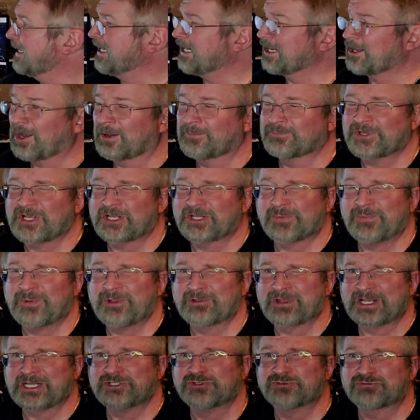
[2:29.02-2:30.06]
and it comes out to
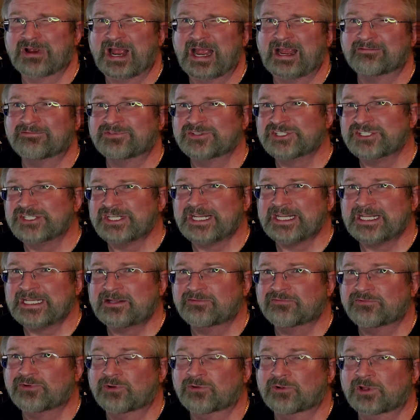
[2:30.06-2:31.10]
be drive
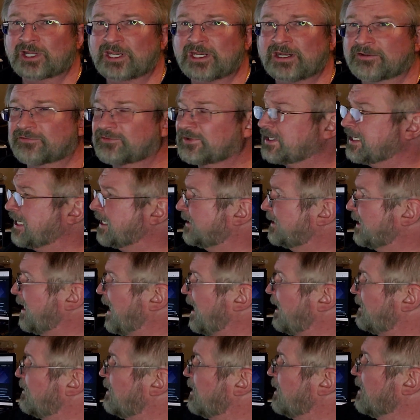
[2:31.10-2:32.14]
Z if you're lucky enough to get
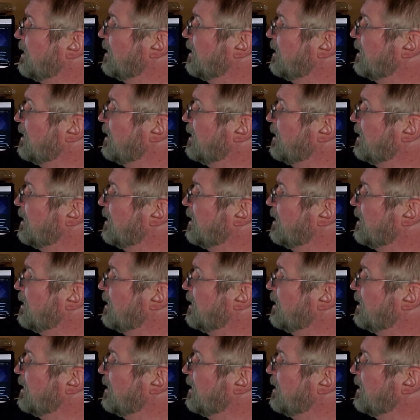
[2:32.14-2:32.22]
that.